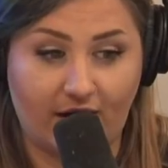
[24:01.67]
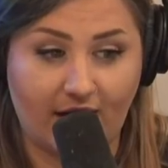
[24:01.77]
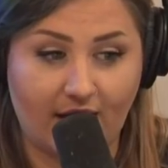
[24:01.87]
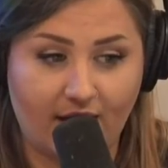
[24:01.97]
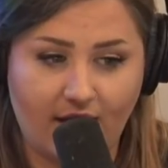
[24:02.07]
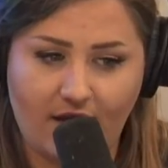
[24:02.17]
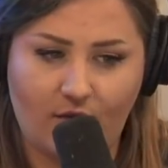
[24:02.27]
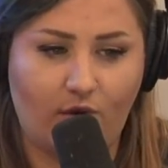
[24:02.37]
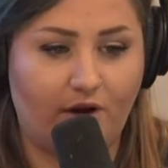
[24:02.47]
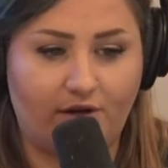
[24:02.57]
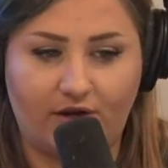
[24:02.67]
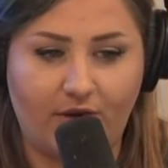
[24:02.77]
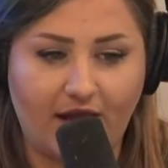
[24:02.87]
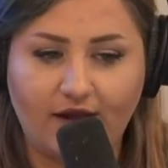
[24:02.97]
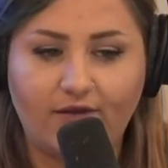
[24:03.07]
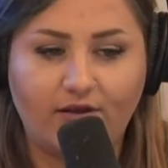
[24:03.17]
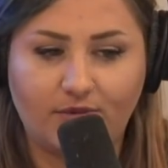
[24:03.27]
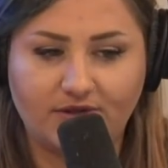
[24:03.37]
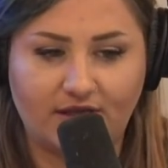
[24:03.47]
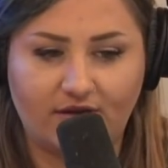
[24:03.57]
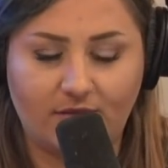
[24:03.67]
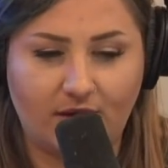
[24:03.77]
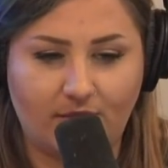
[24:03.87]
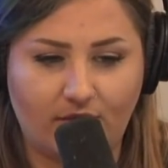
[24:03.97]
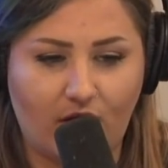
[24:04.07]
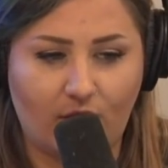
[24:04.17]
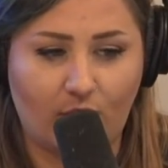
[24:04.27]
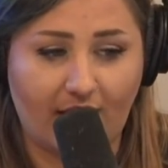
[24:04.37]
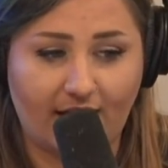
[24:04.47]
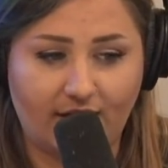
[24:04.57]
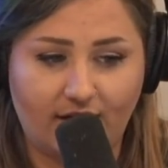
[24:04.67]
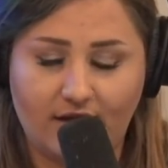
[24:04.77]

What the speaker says: area where, 85% of the people are white,